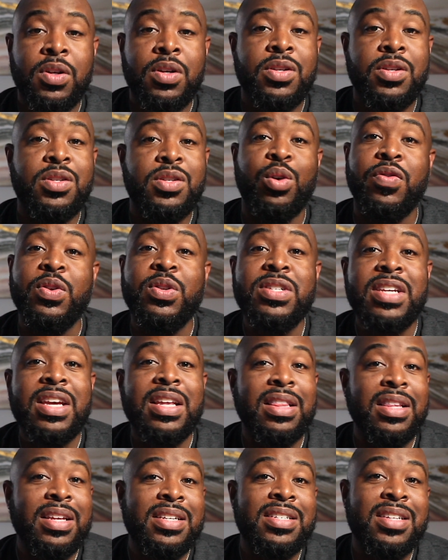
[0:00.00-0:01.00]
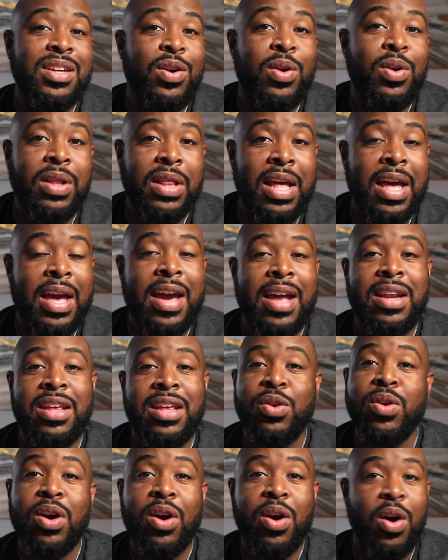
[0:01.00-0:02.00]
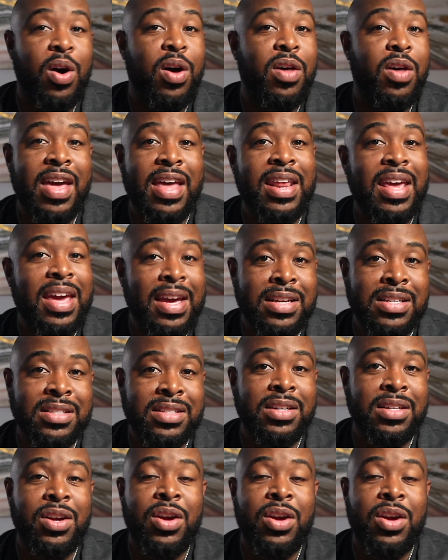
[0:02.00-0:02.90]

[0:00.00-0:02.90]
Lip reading: So if you see a listing online and you can call that agent,